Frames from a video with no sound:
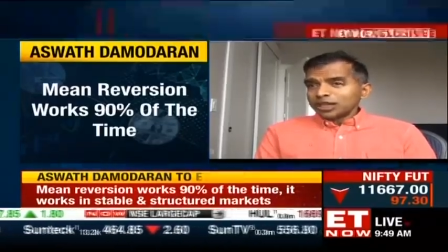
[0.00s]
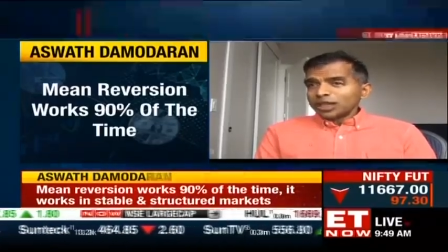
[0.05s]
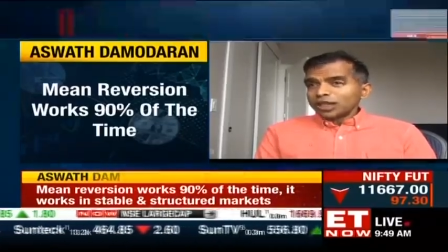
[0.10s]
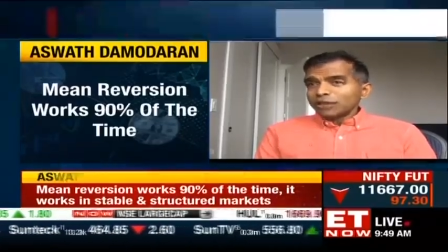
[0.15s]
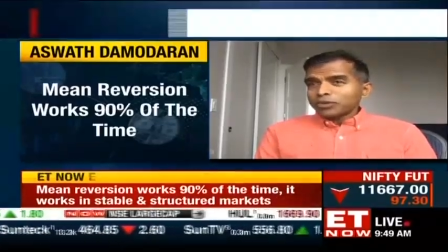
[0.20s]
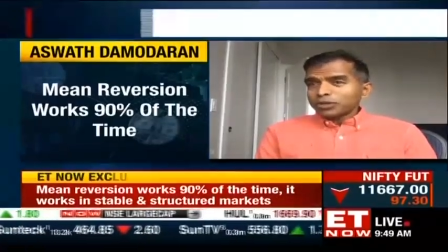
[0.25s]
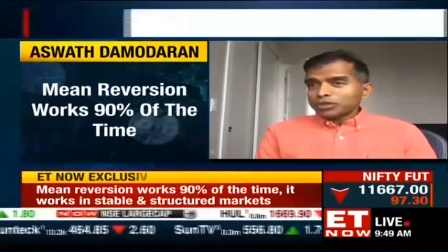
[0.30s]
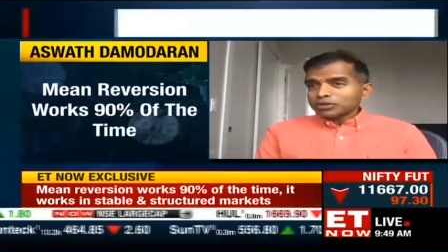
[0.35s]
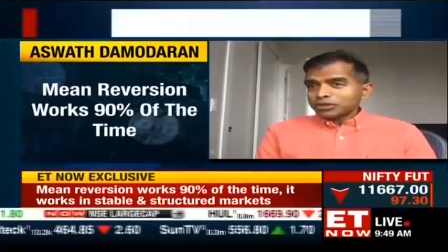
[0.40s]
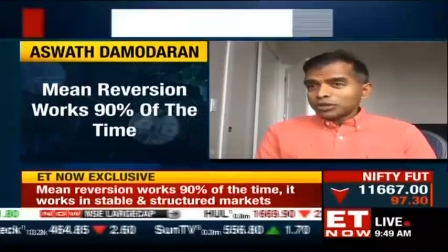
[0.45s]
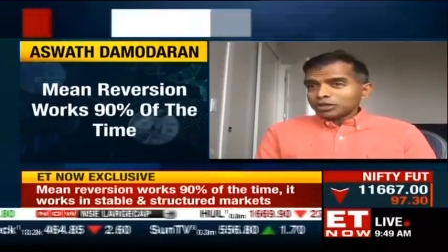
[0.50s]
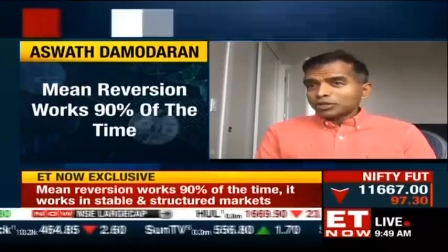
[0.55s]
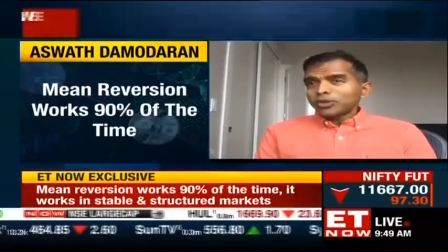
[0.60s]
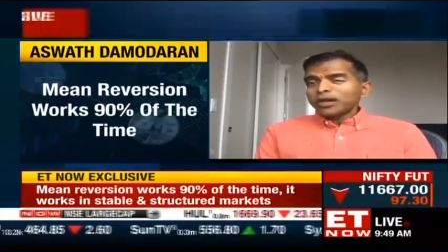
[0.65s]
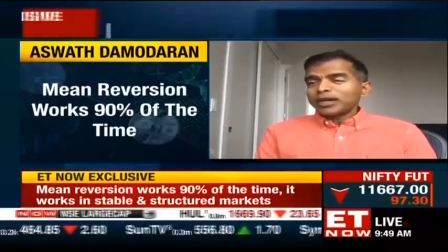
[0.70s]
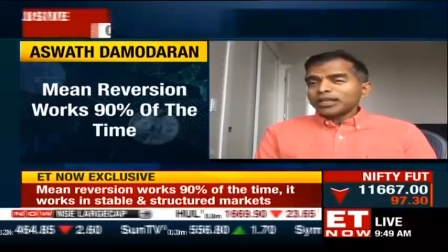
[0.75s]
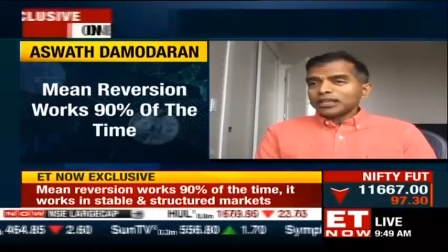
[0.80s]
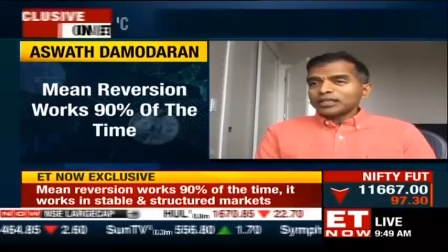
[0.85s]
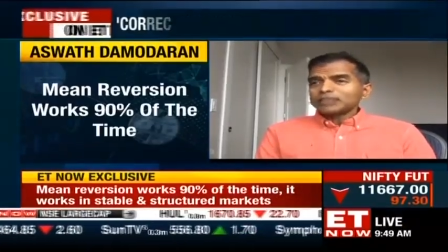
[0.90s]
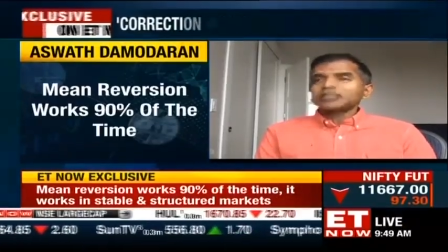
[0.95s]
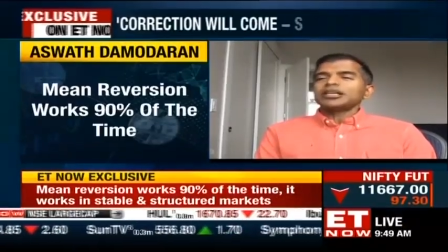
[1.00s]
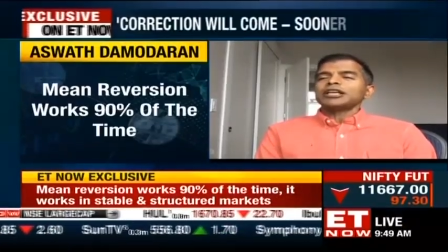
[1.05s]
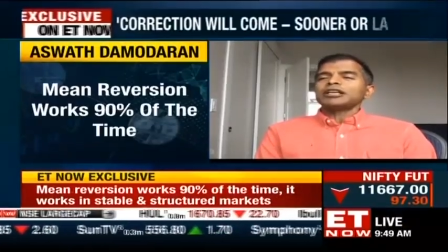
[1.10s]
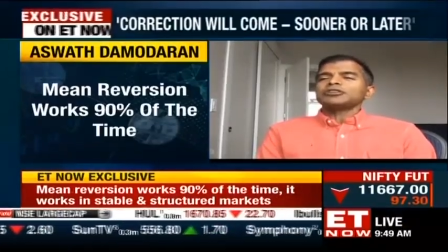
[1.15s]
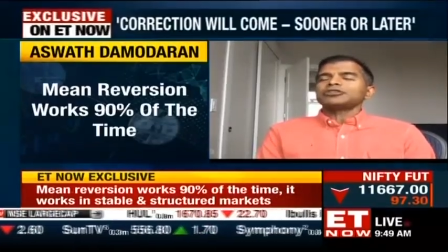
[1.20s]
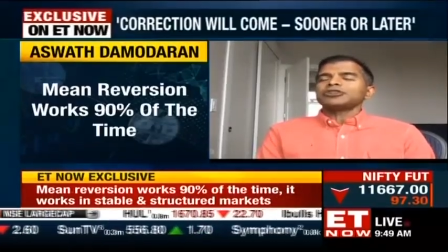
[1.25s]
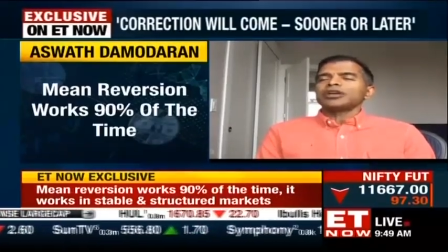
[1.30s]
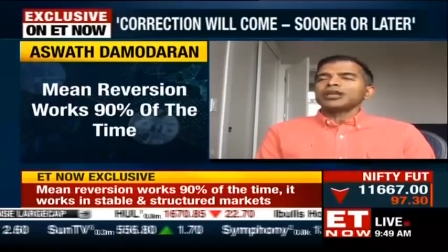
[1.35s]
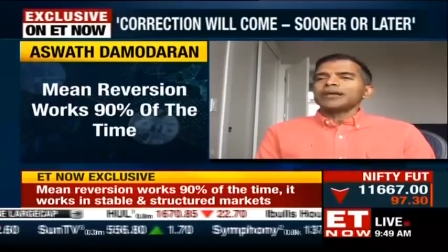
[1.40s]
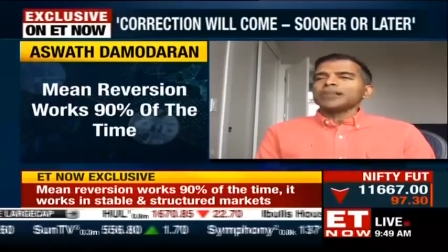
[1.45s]
That was the 20th
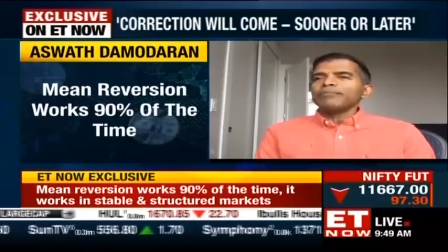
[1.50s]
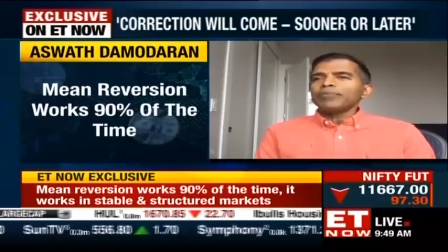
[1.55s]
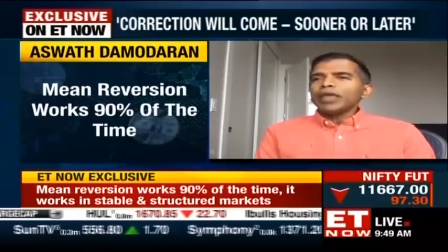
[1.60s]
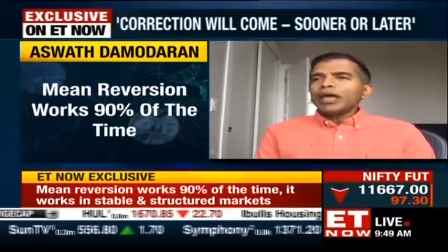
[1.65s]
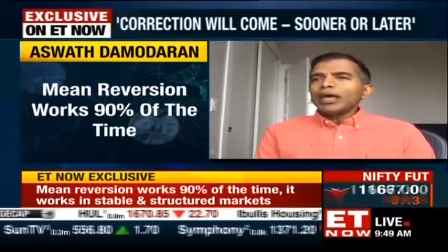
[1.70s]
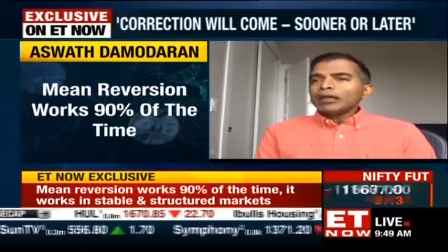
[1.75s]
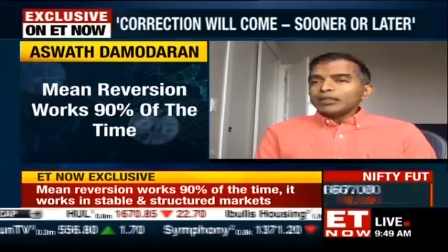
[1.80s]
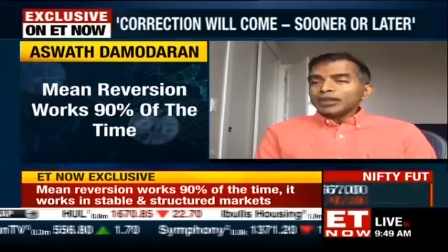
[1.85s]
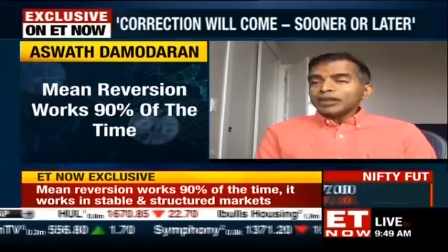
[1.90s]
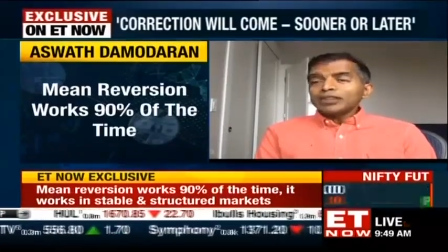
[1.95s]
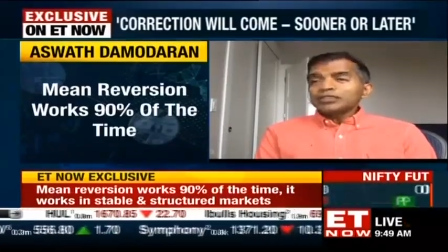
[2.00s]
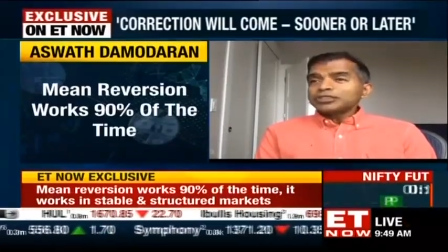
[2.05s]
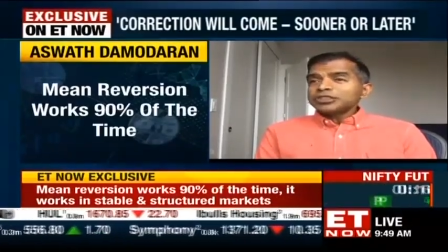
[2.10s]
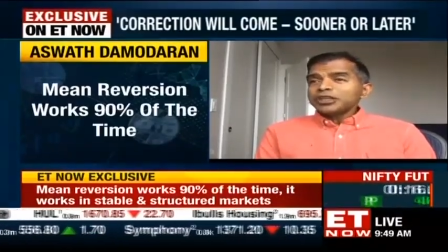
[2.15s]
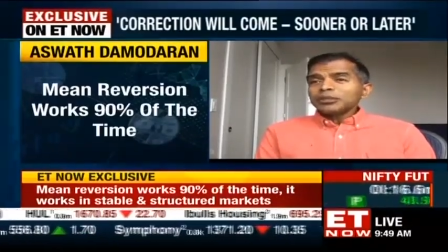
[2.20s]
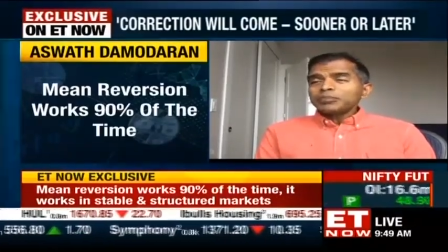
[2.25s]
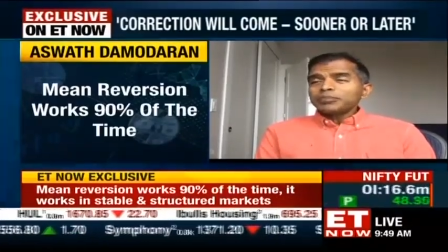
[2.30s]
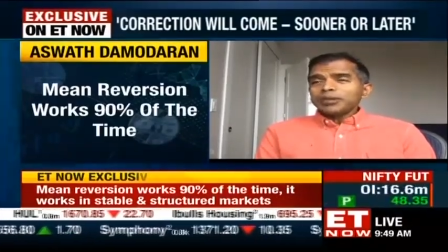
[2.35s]
century. There are still